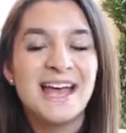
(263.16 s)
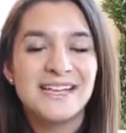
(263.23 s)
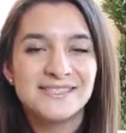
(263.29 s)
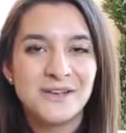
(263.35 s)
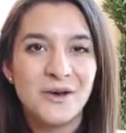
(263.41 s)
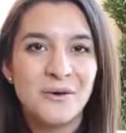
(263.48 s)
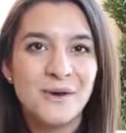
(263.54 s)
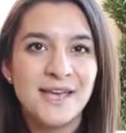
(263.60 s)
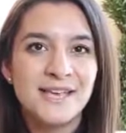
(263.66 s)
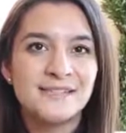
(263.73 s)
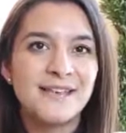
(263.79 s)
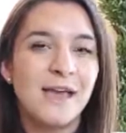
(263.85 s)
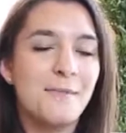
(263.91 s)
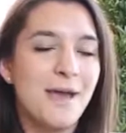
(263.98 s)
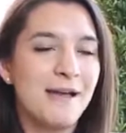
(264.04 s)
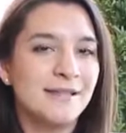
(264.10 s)
As always,
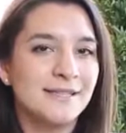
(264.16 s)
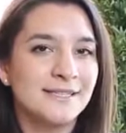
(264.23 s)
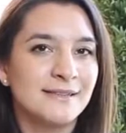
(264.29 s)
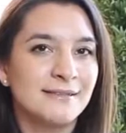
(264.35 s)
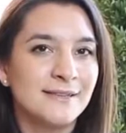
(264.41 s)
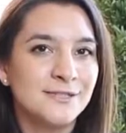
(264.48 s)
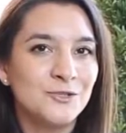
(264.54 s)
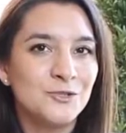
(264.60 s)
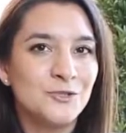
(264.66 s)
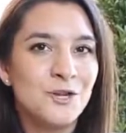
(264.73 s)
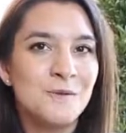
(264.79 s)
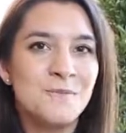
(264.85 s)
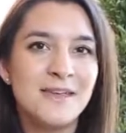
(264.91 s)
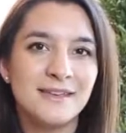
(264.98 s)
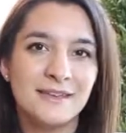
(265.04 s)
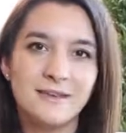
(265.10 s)
I'm Allison
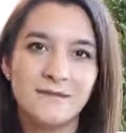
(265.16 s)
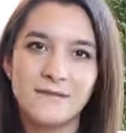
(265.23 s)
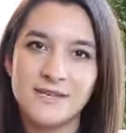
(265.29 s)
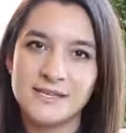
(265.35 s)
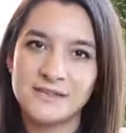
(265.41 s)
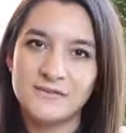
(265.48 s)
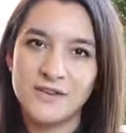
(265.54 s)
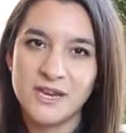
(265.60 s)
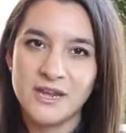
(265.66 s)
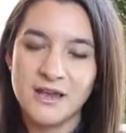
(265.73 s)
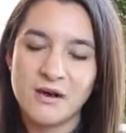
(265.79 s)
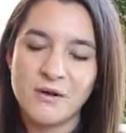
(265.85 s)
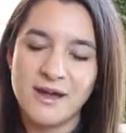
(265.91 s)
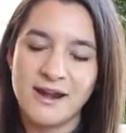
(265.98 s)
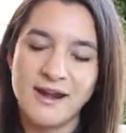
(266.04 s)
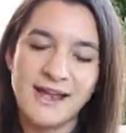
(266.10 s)
Lindstrom. Give this
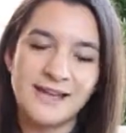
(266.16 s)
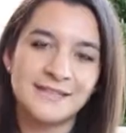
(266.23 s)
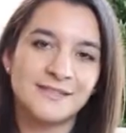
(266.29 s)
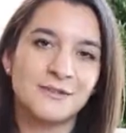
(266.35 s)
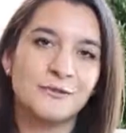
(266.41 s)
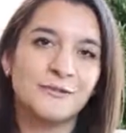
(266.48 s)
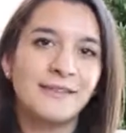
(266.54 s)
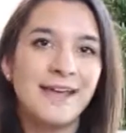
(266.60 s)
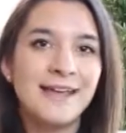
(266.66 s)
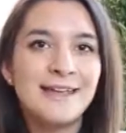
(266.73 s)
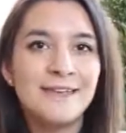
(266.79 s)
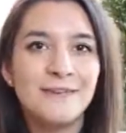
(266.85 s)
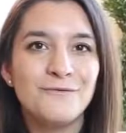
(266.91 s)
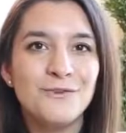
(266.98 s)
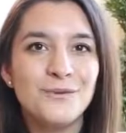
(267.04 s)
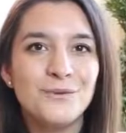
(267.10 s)
video a nice little
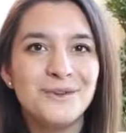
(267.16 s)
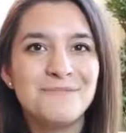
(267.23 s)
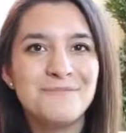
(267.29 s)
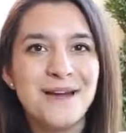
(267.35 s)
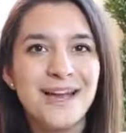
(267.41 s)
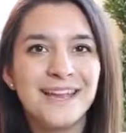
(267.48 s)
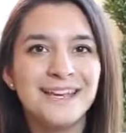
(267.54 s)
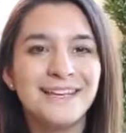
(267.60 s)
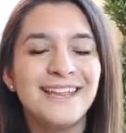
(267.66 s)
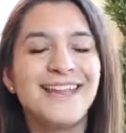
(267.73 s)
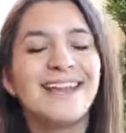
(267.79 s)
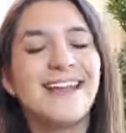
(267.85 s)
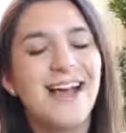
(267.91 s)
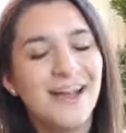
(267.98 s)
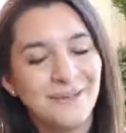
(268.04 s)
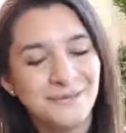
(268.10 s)
like if you wouldn't mind,
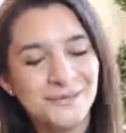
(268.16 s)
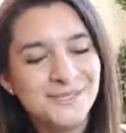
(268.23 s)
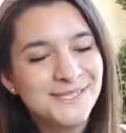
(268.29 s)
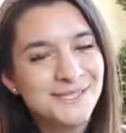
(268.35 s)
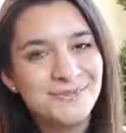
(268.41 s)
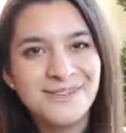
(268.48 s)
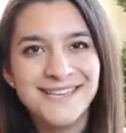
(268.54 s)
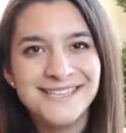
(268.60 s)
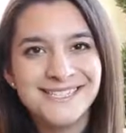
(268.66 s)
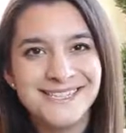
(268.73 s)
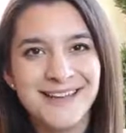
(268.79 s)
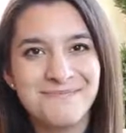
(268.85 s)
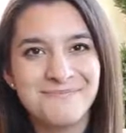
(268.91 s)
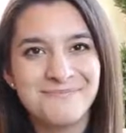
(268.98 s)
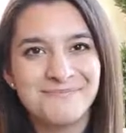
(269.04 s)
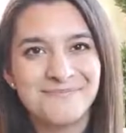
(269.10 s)
and I will see you next
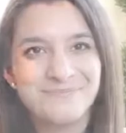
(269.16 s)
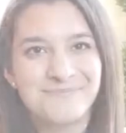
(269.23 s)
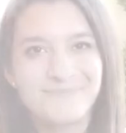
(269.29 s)
time.